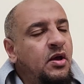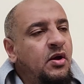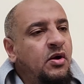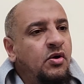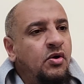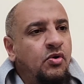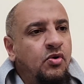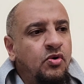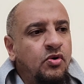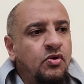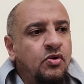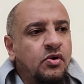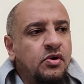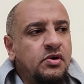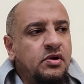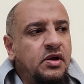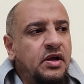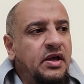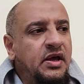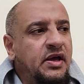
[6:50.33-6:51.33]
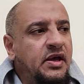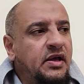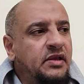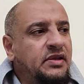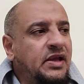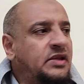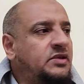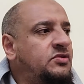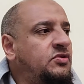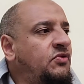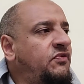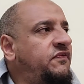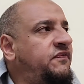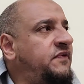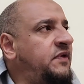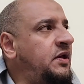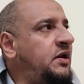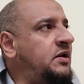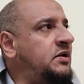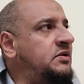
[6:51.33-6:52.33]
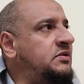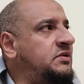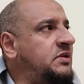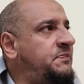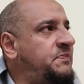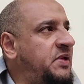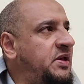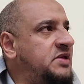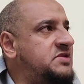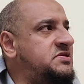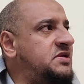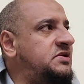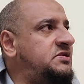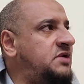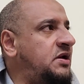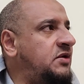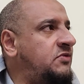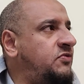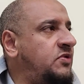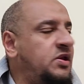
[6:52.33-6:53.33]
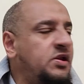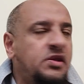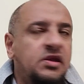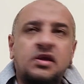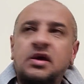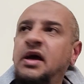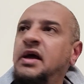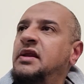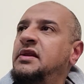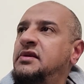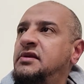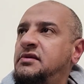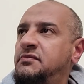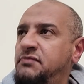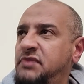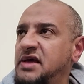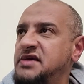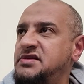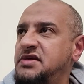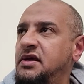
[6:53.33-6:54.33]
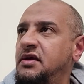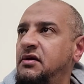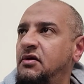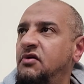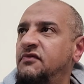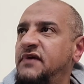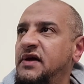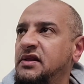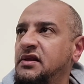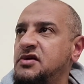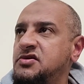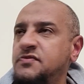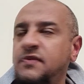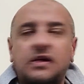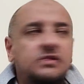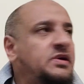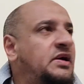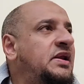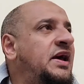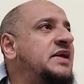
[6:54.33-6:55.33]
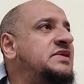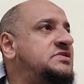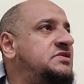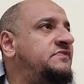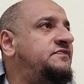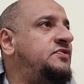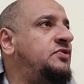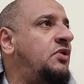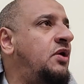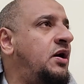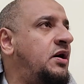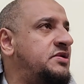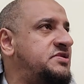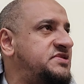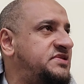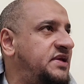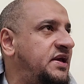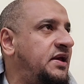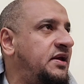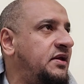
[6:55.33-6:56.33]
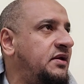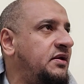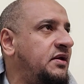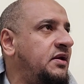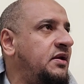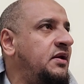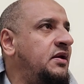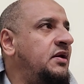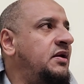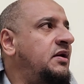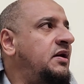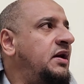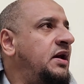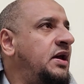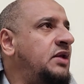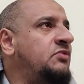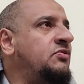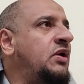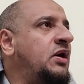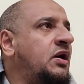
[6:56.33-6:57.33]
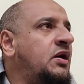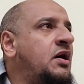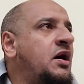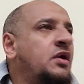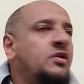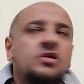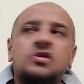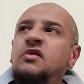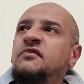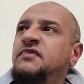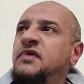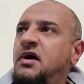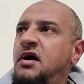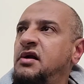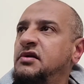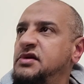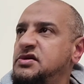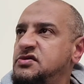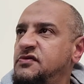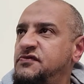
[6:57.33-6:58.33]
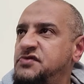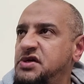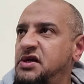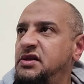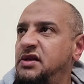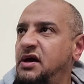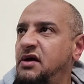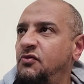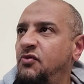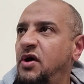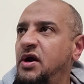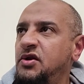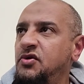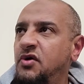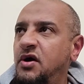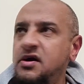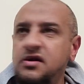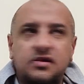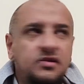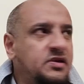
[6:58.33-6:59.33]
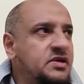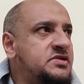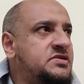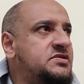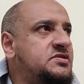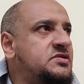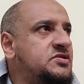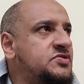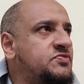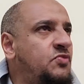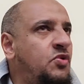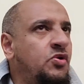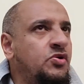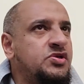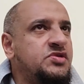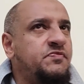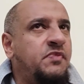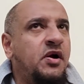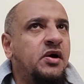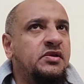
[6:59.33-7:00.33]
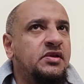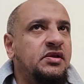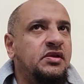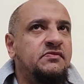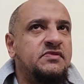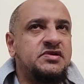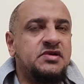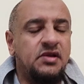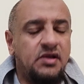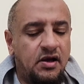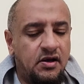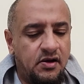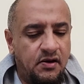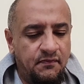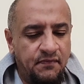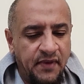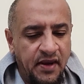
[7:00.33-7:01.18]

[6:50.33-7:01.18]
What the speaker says: Or that you feel the peace and tranquility and blessing of Allah subhanahu wa ta'ala as if you are staying in a garden of the gardens of Jannah while you are in this small spot in the Masjid al-Haram,